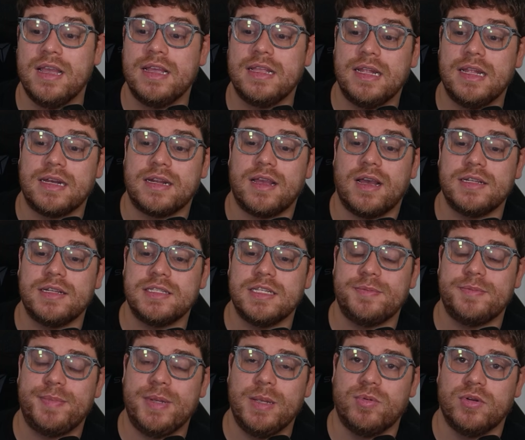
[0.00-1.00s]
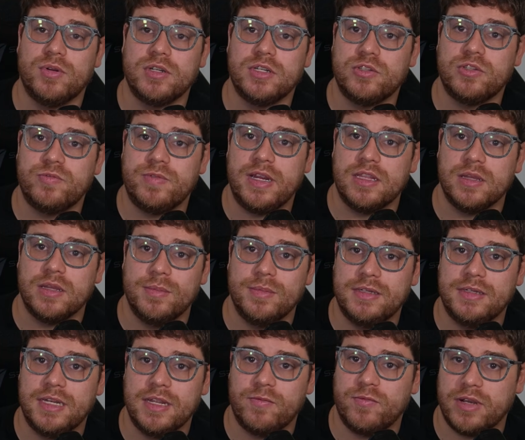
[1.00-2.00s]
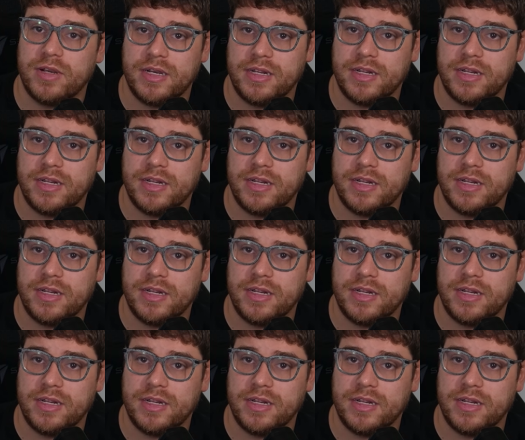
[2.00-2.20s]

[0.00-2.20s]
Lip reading: that causes people to treat them differently.